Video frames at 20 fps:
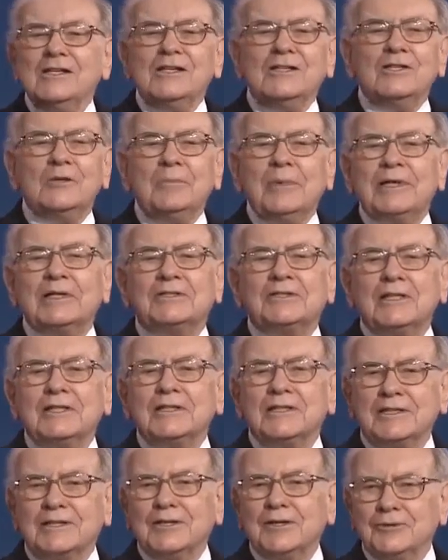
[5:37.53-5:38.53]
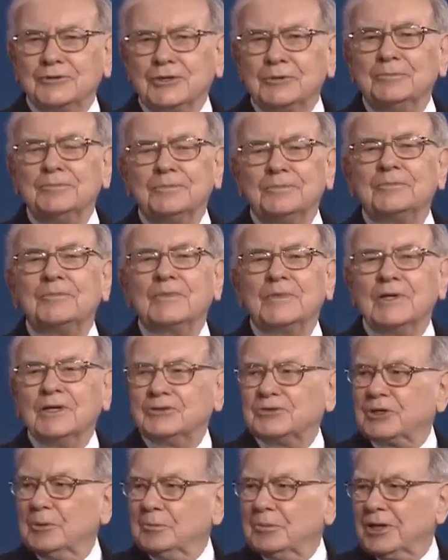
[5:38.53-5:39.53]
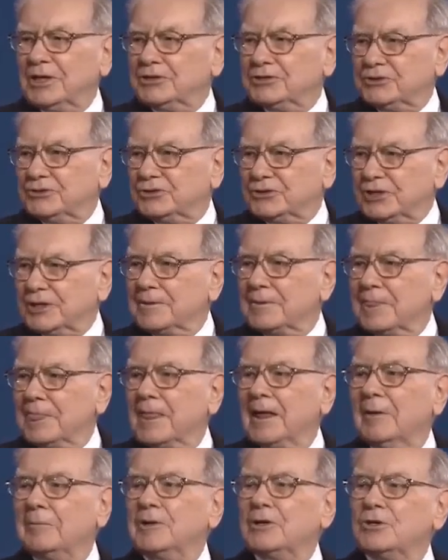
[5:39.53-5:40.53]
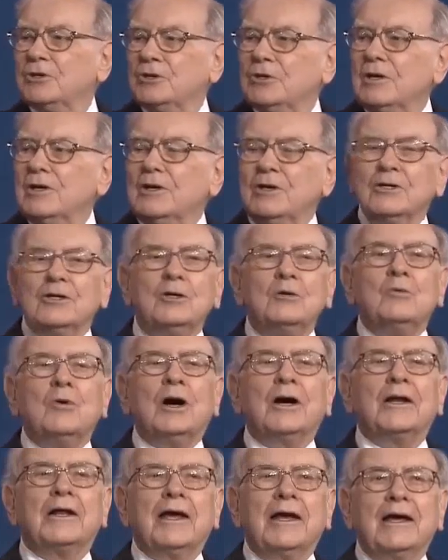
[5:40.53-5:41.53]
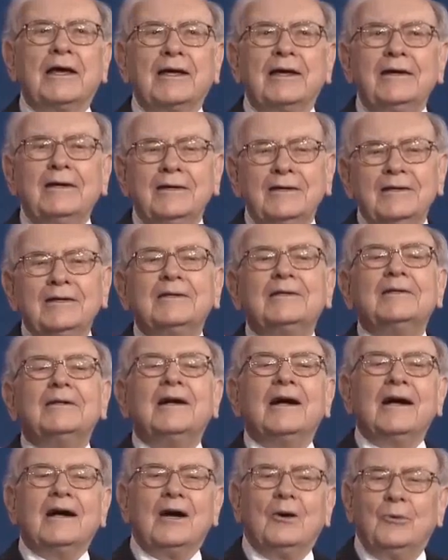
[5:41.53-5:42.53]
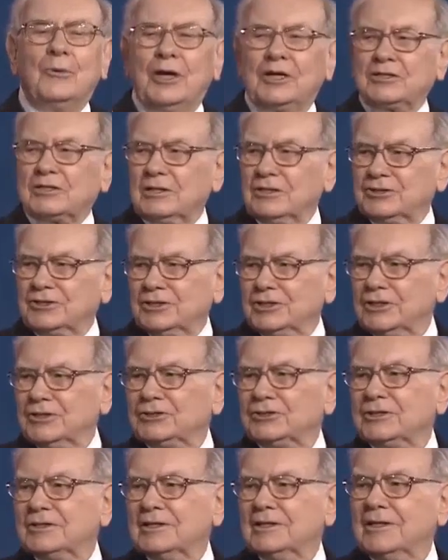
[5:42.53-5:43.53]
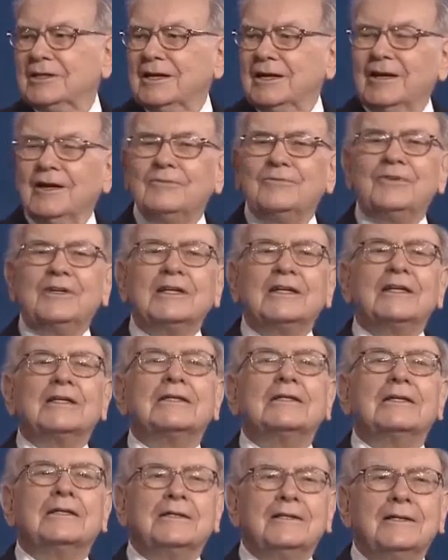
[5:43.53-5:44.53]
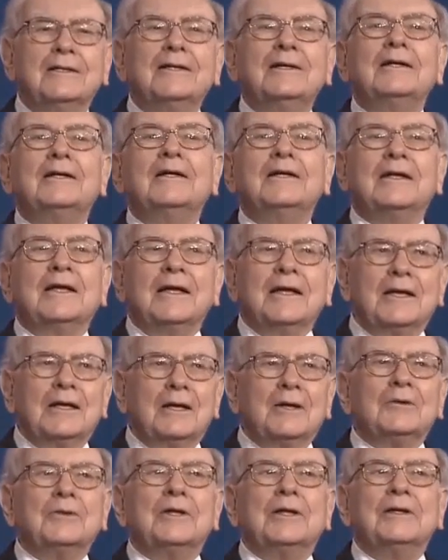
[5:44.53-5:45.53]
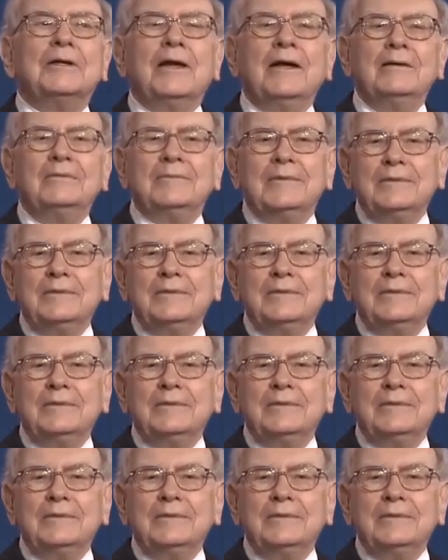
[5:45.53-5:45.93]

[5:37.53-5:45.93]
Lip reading: the biggest thing that kills them is complacency. I mean, you want a restlessness, a feeling that, you know, that